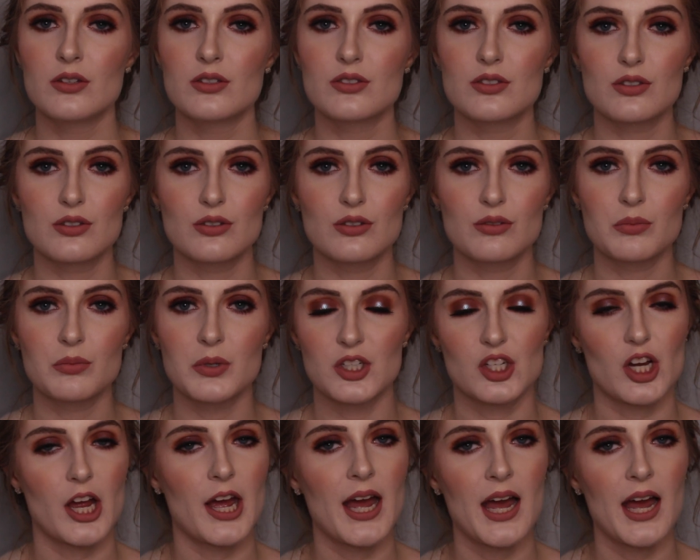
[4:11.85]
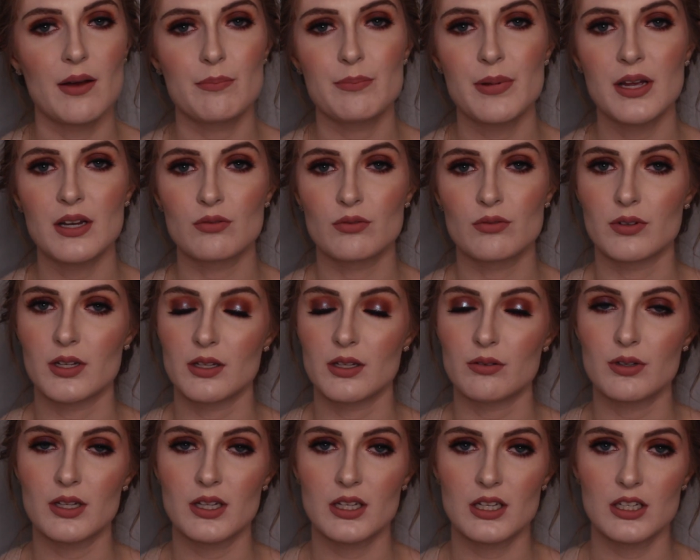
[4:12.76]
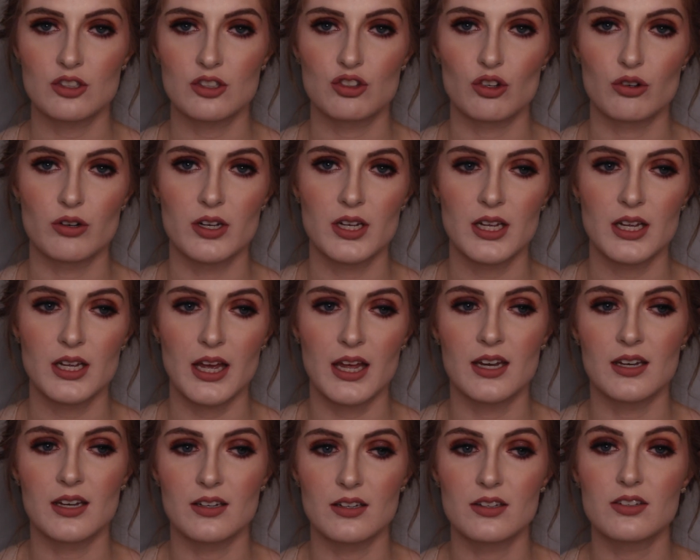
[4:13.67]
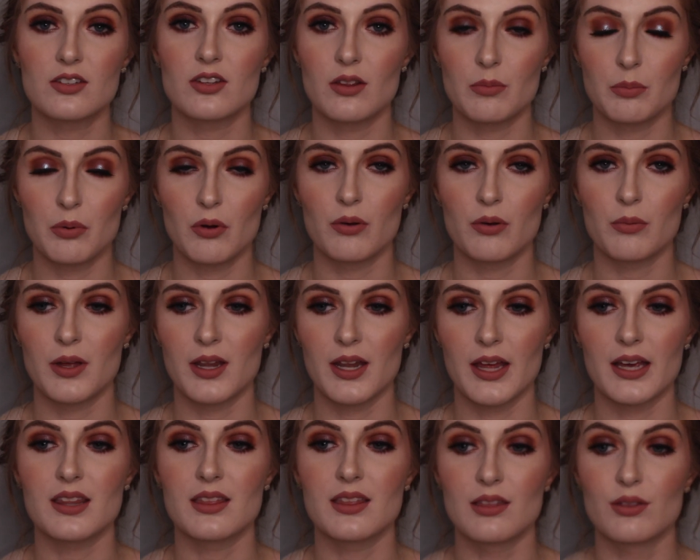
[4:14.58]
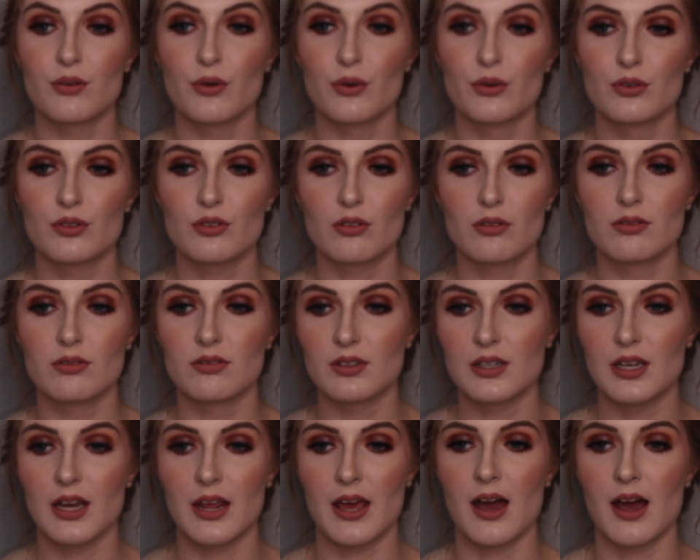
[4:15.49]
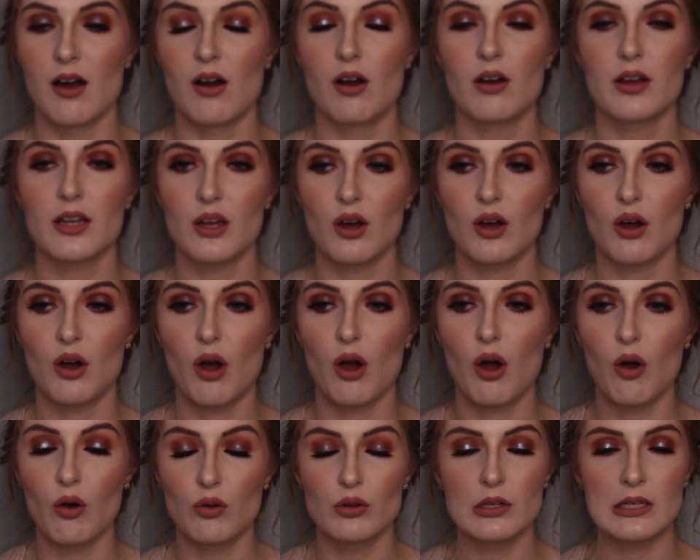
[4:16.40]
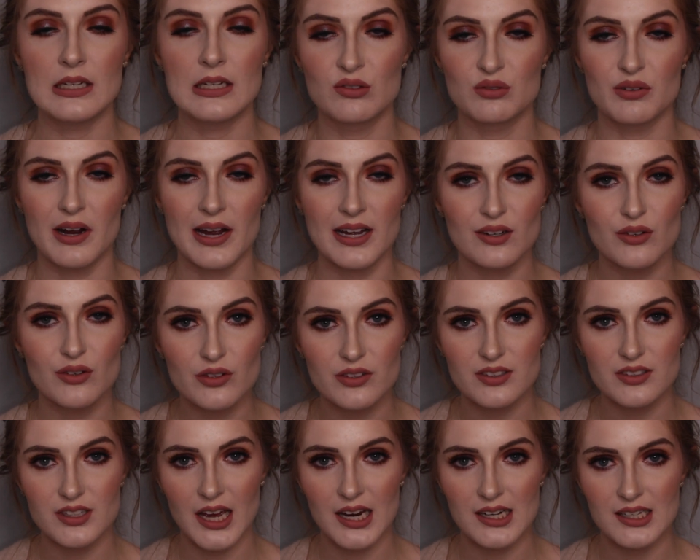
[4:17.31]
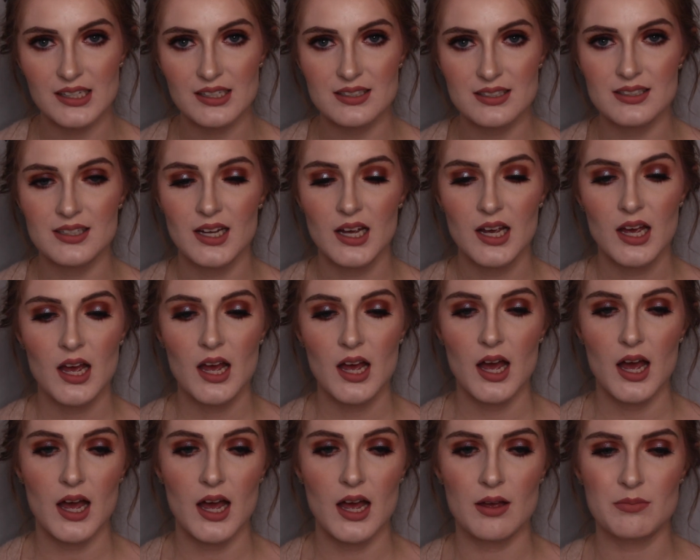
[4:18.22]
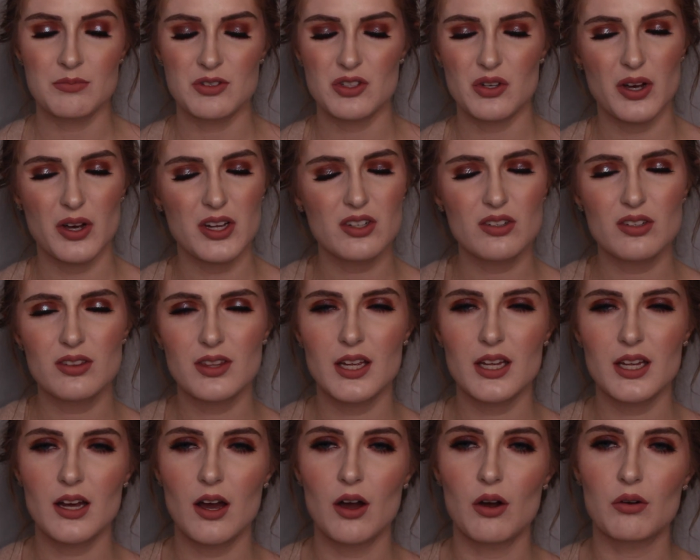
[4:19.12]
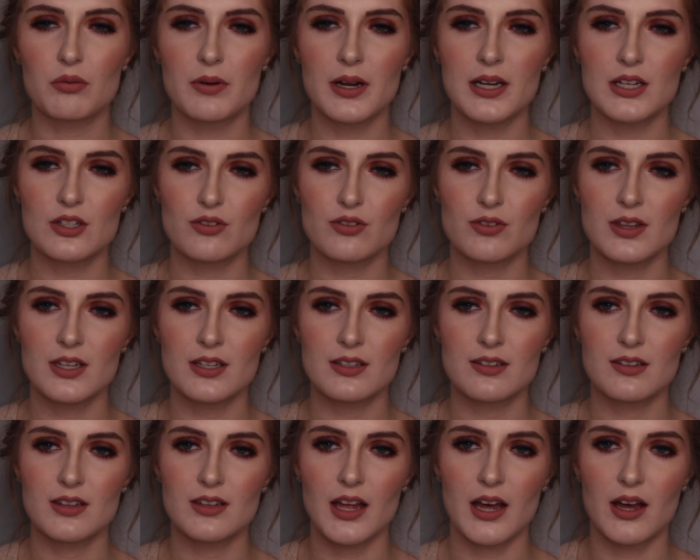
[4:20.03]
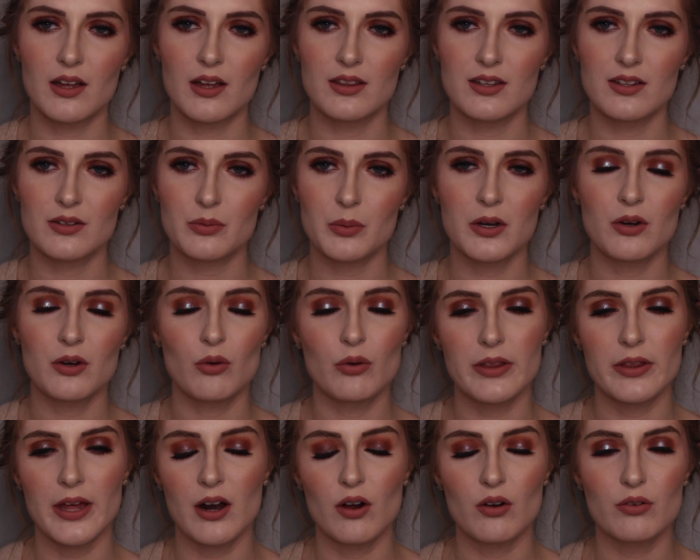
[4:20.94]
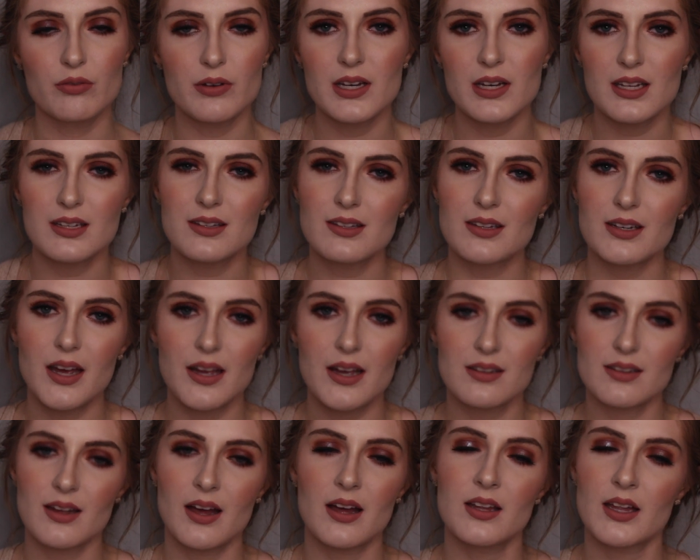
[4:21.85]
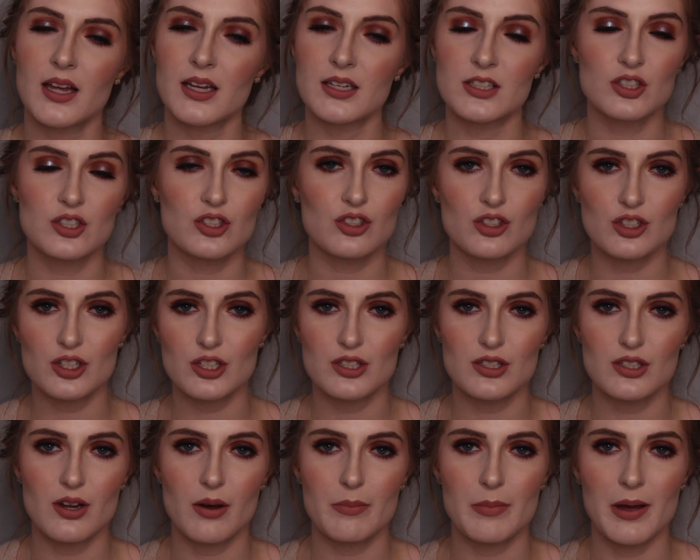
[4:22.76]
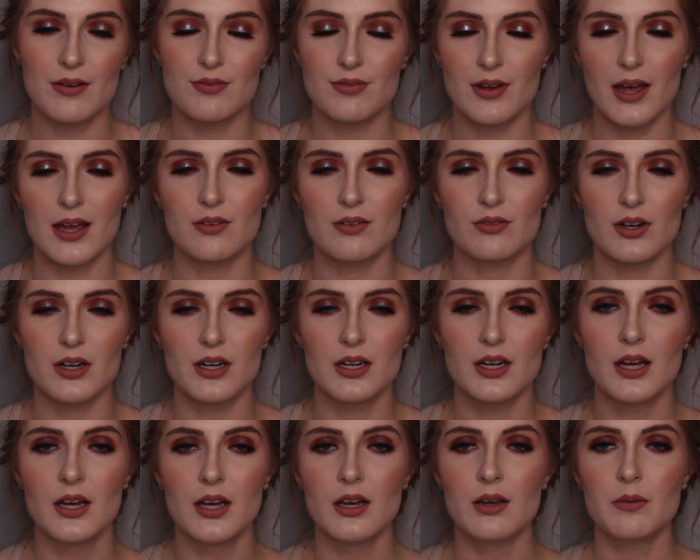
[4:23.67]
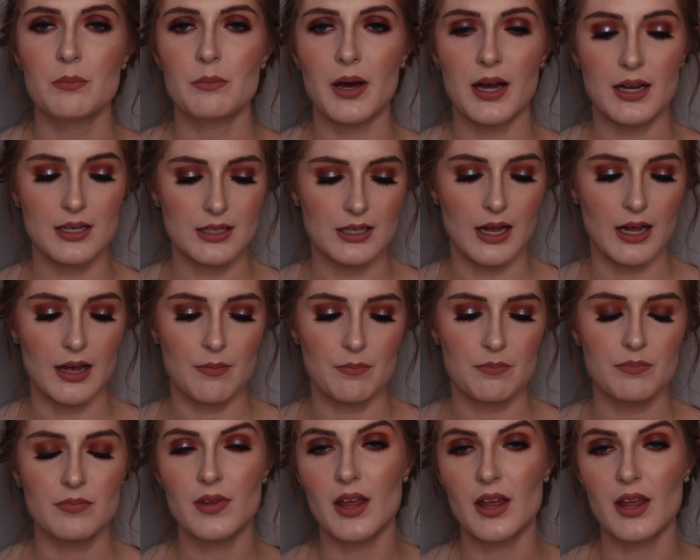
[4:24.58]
soon, which I have been really enjoying, and to the point where those are now holy grail status. So I don't think I'll reach for this one all that often. It's a nice highlight, it's just not my favorite, but yeah,